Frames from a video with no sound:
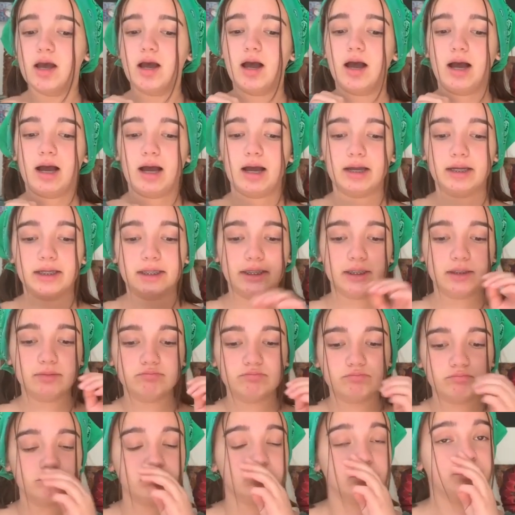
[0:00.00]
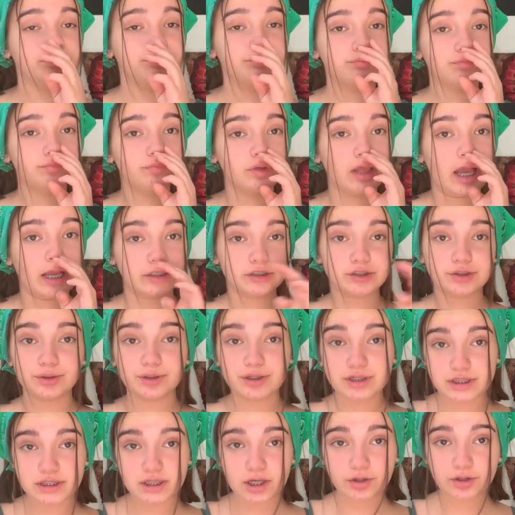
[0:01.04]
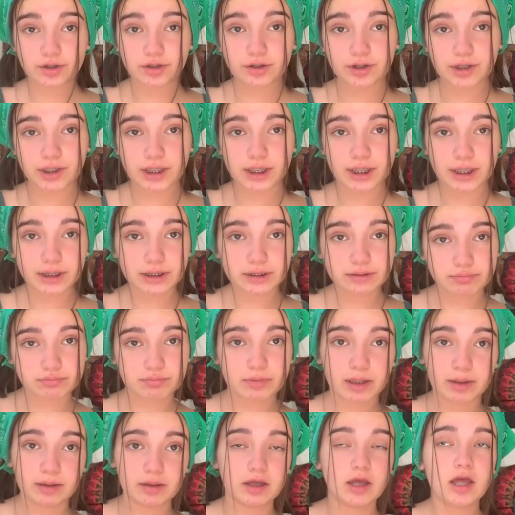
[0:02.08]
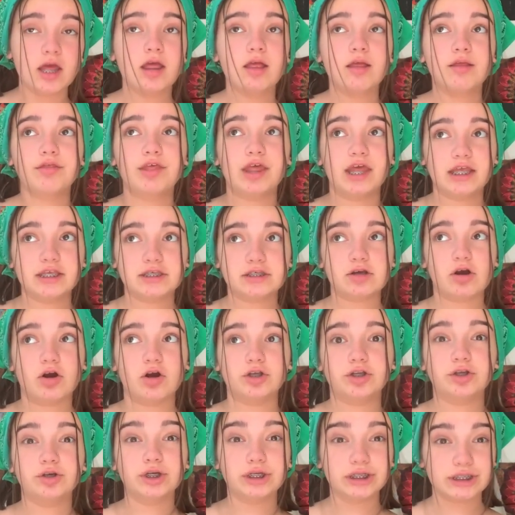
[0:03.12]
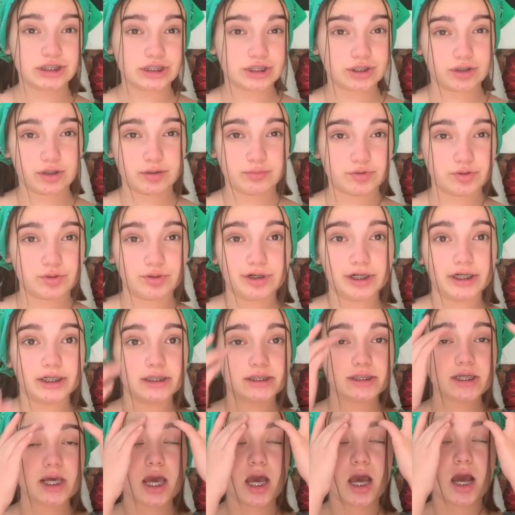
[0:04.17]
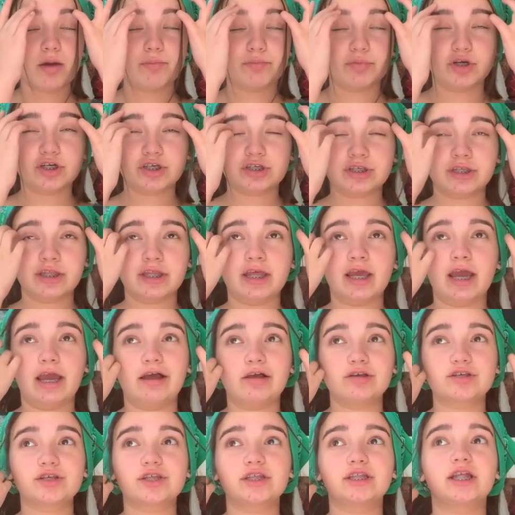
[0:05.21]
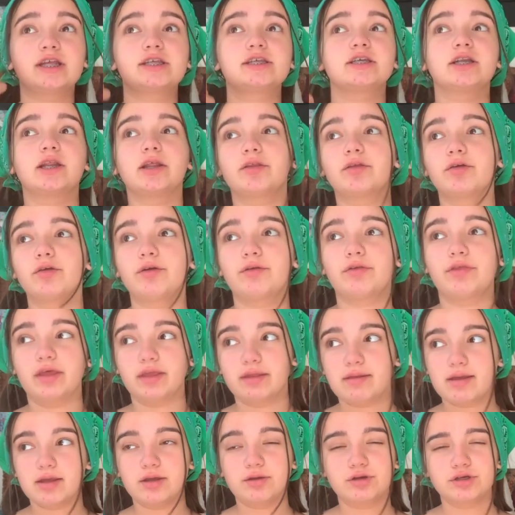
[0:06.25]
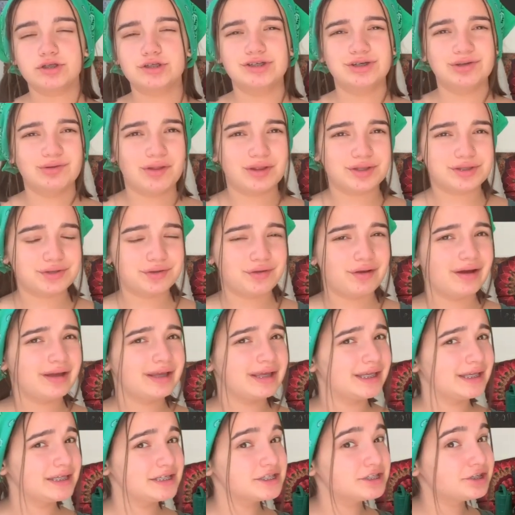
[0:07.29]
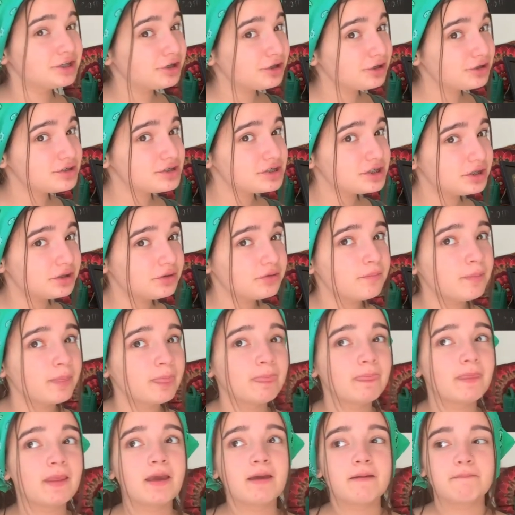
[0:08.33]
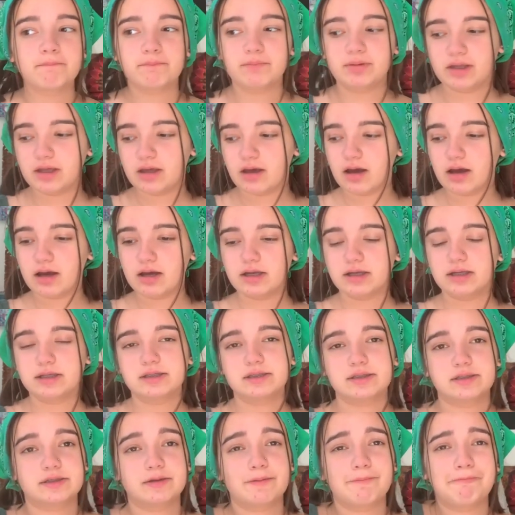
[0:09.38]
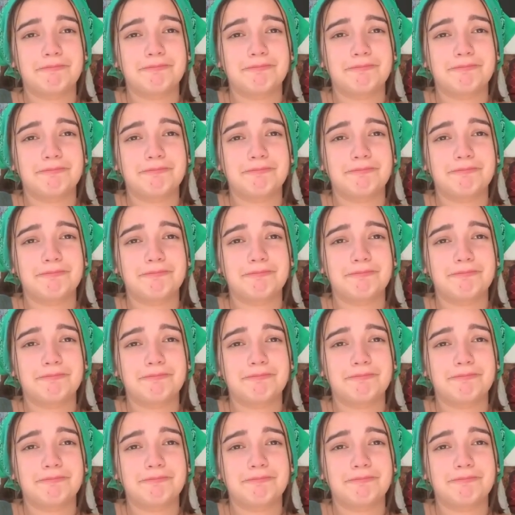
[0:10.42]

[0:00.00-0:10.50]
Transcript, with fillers: I yeah, so you can sell your like things on your Instagram stories. Personally, I also think that's another thing that you could do that's a lot easier to do because